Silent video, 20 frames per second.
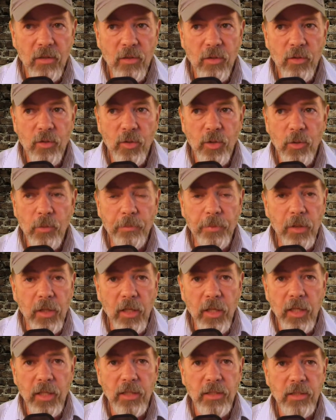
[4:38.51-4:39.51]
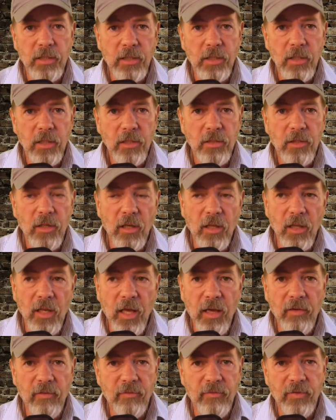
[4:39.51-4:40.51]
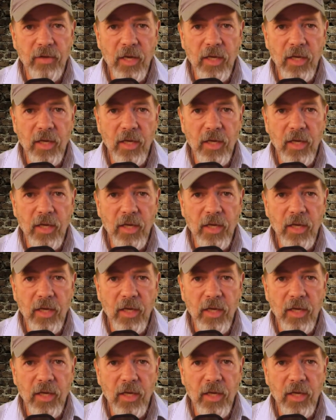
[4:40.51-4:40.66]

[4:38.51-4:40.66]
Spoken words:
who you pledged to love